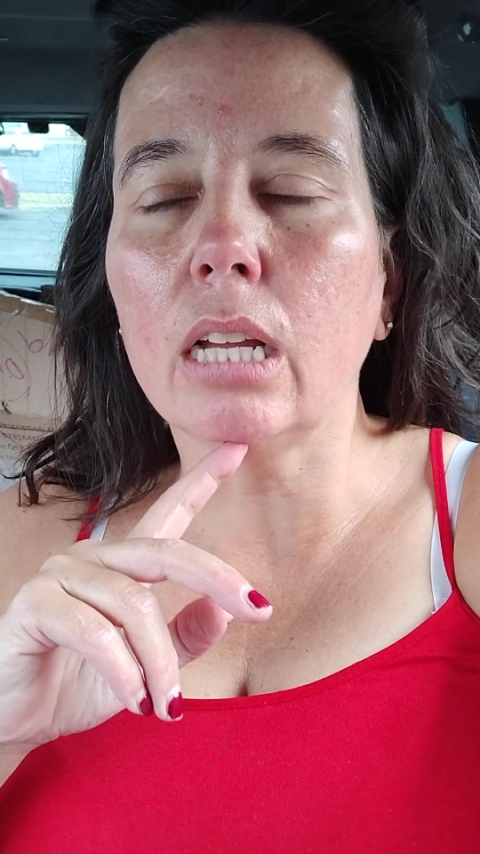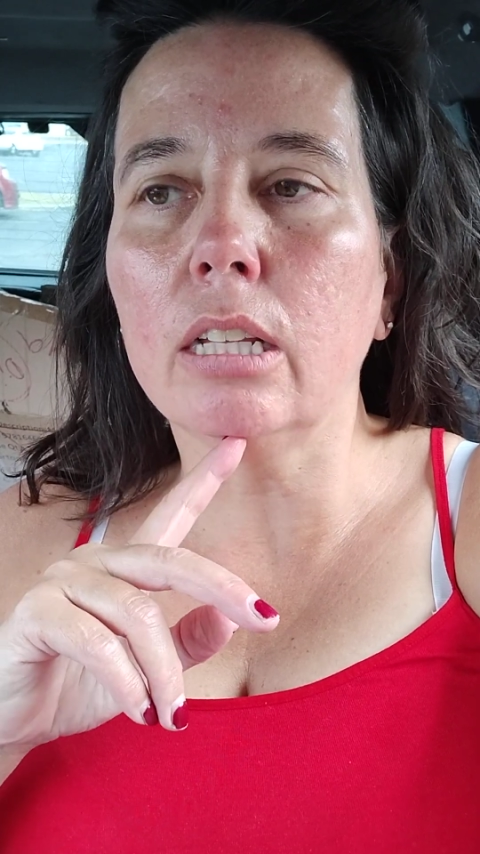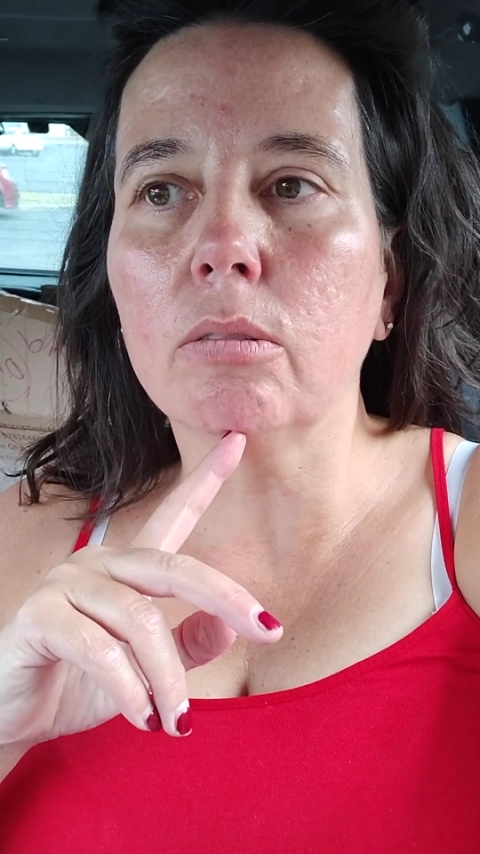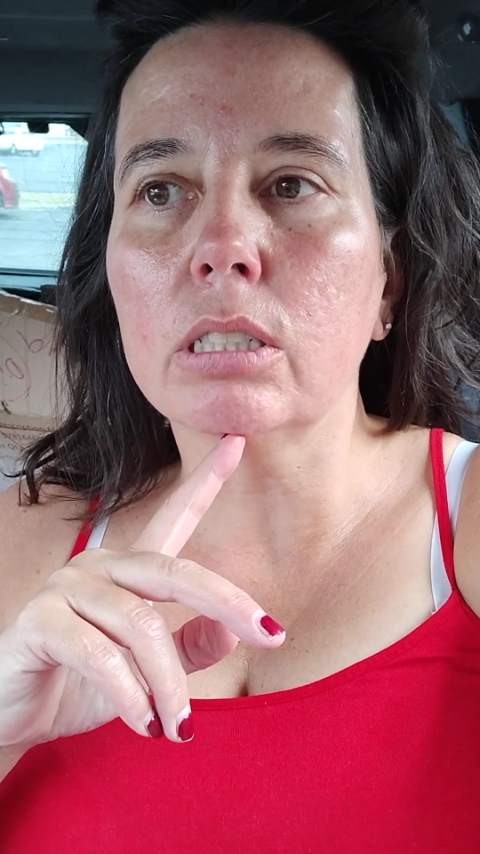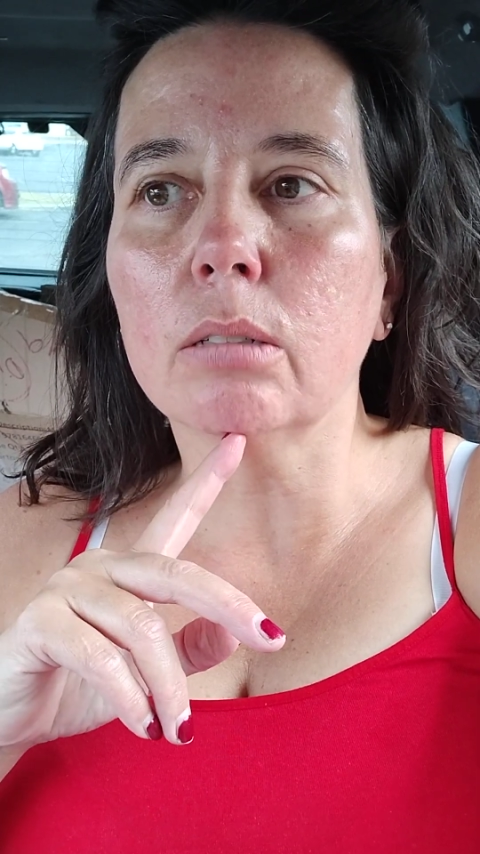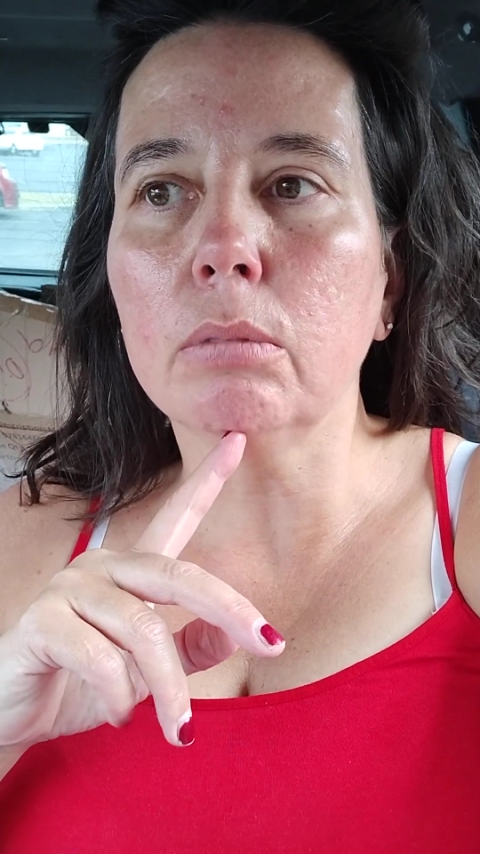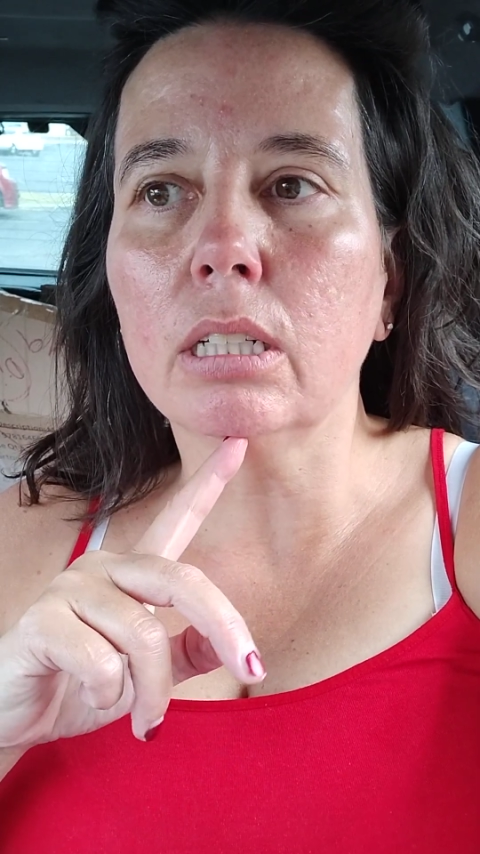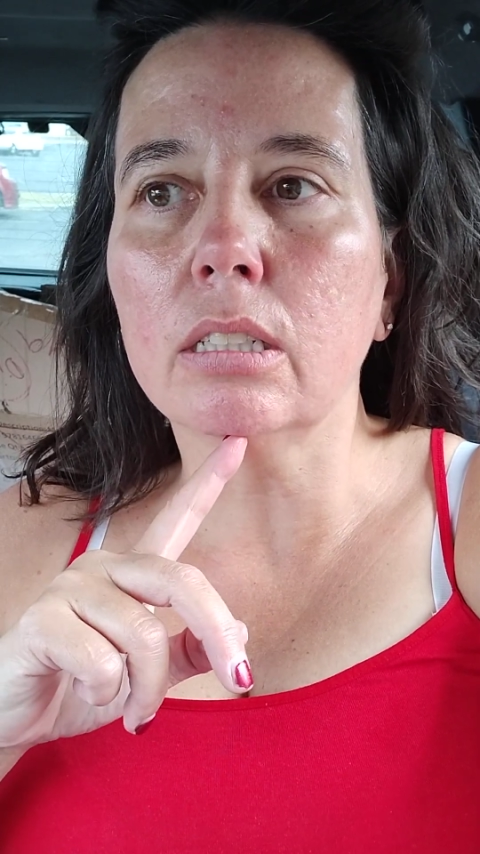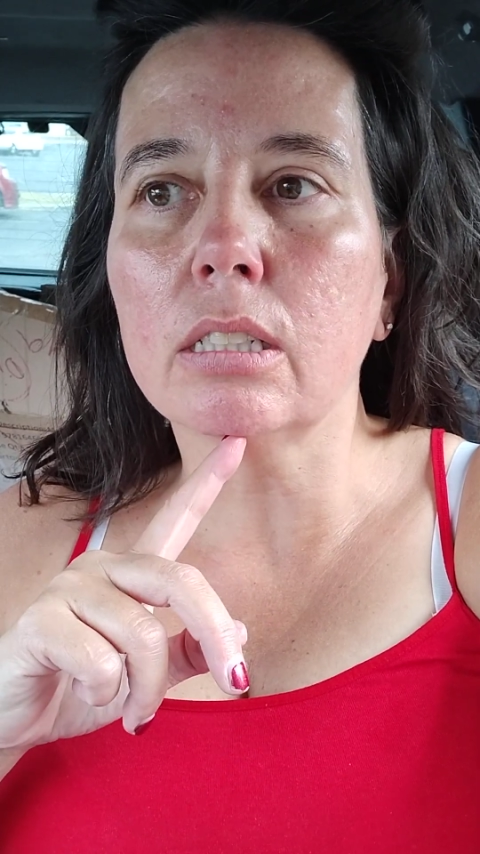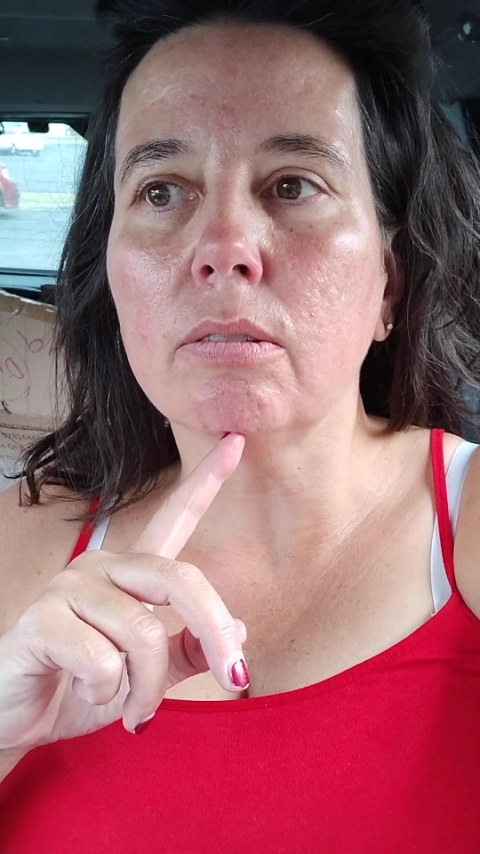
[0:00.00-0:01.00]
there was
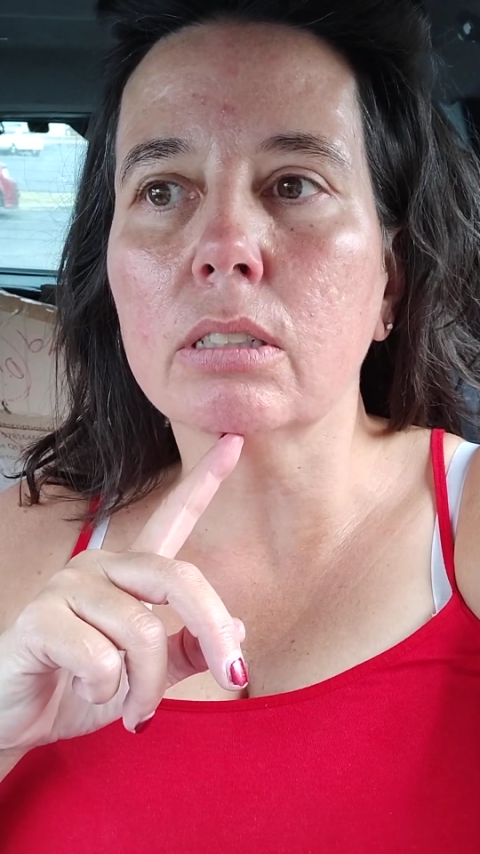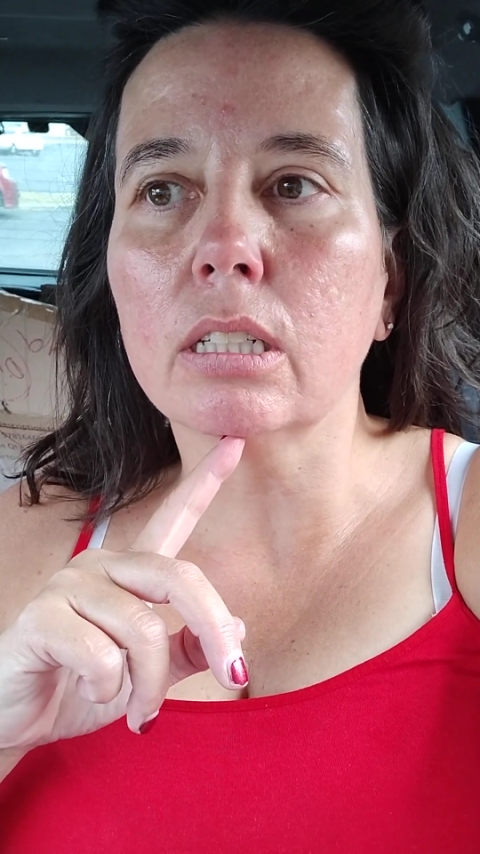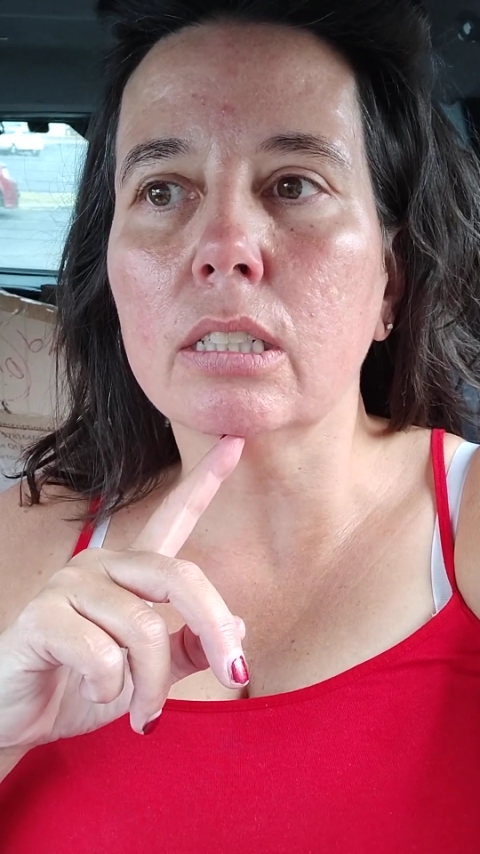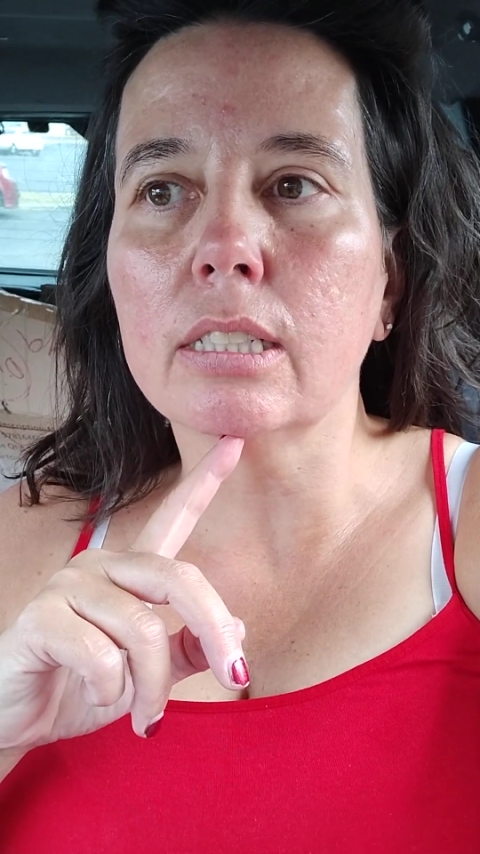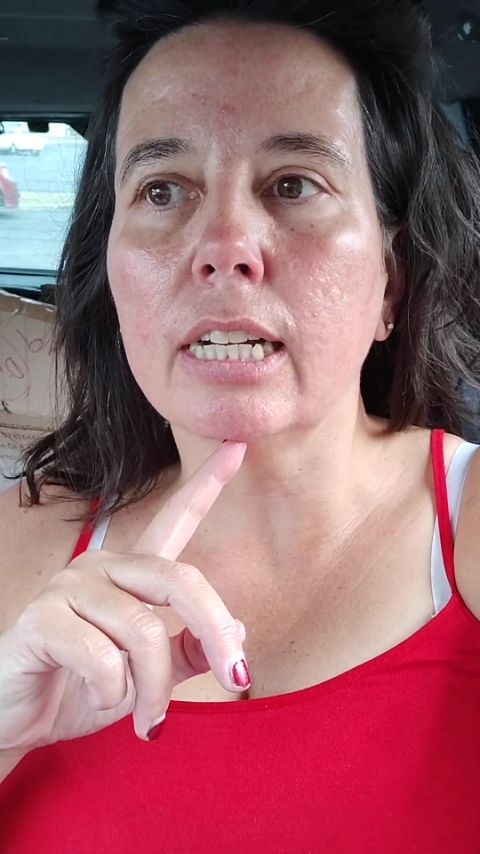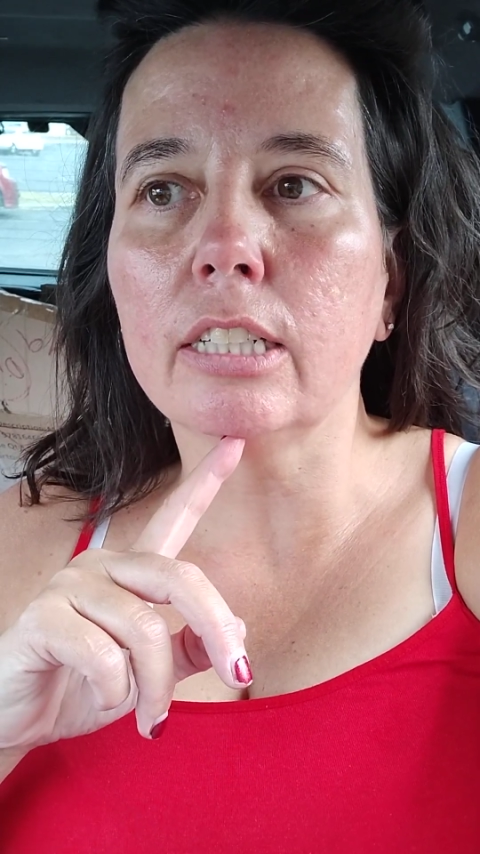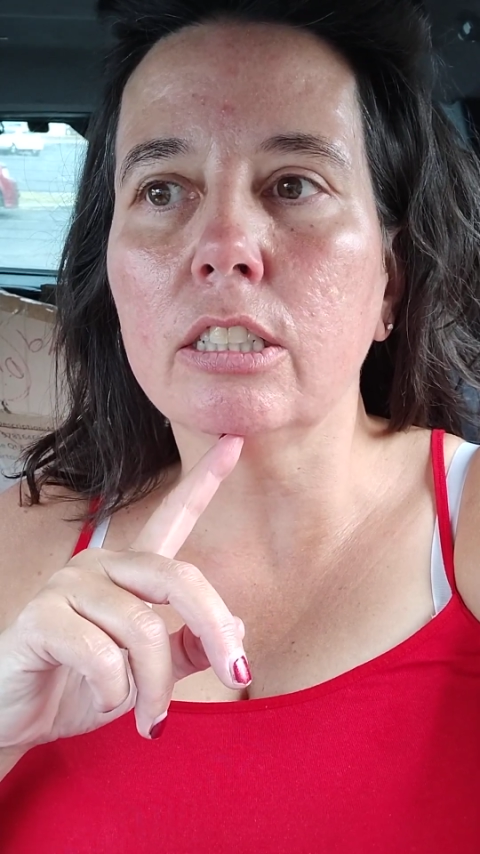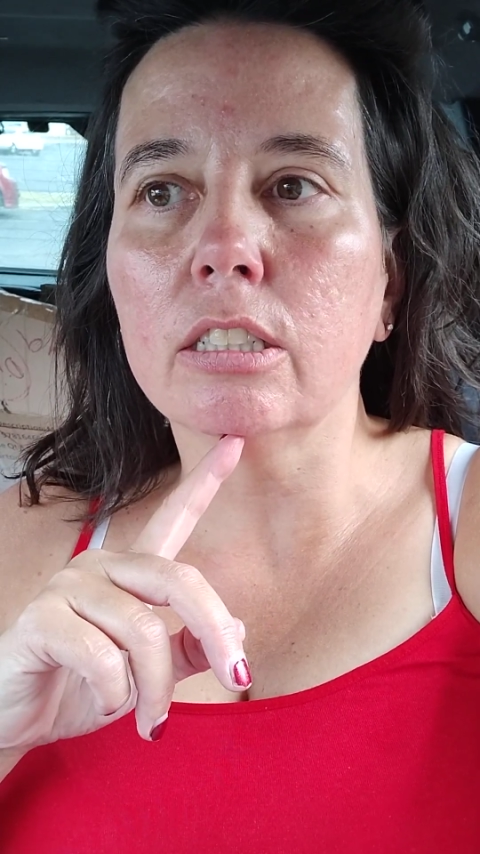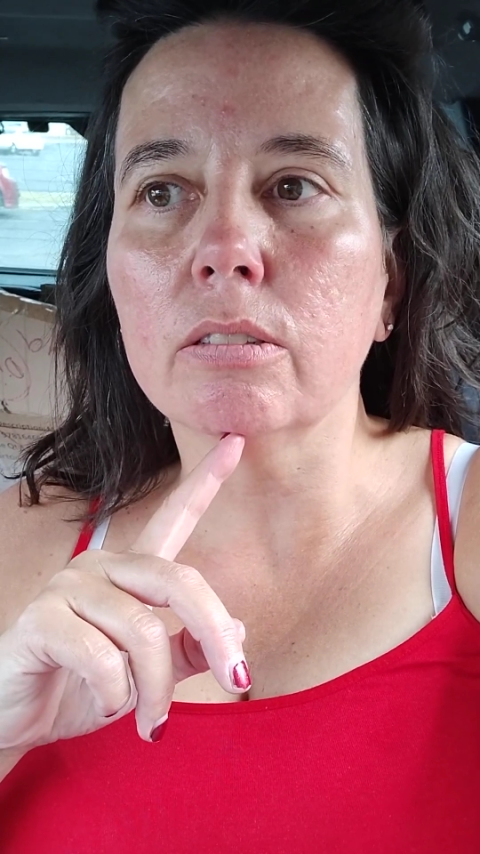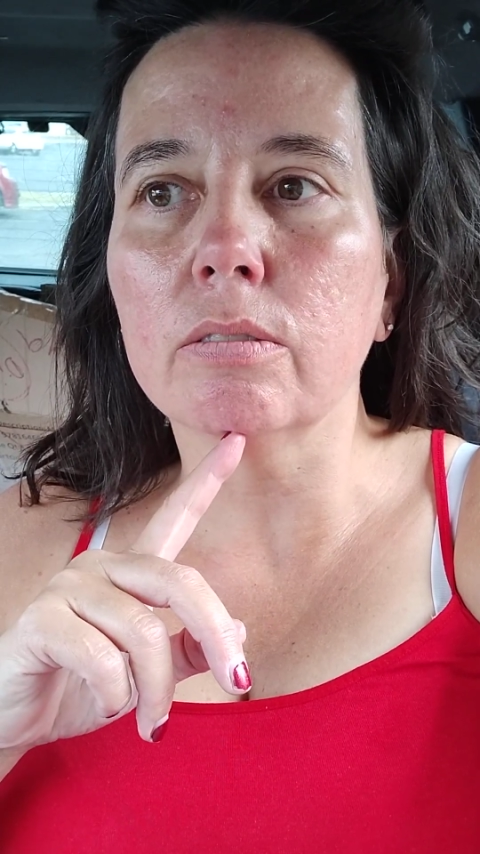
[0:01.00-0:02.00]
something else I was going to say
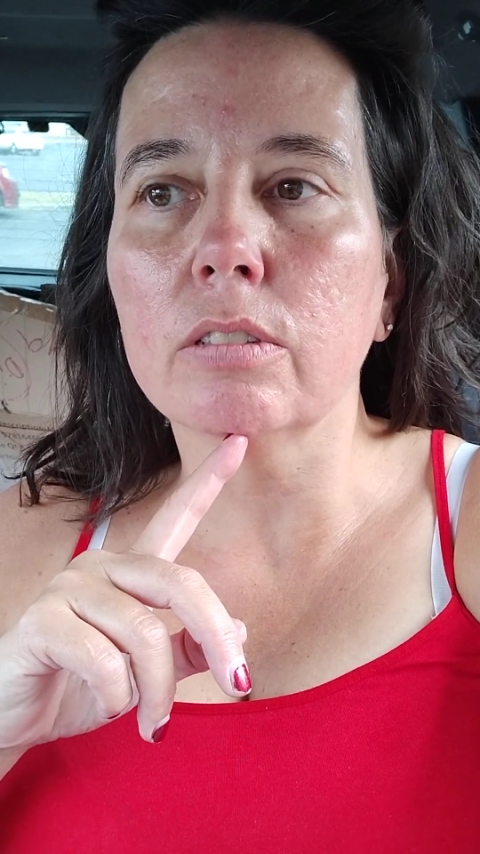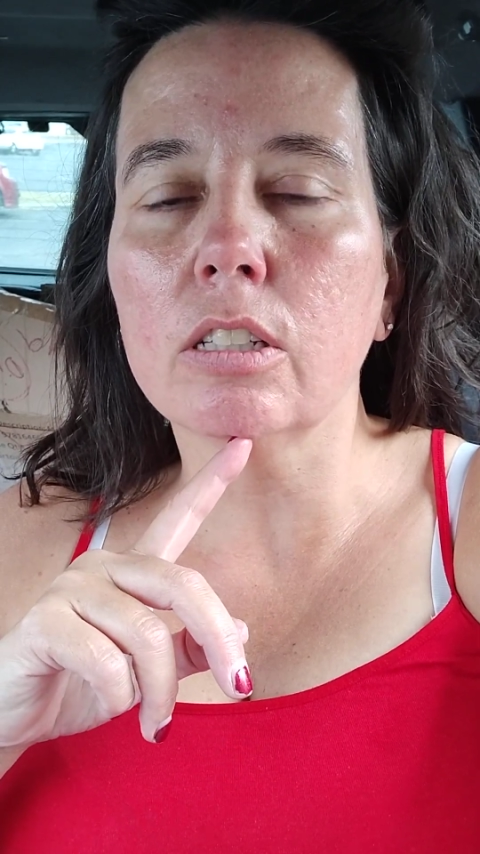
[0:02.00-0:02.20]
too.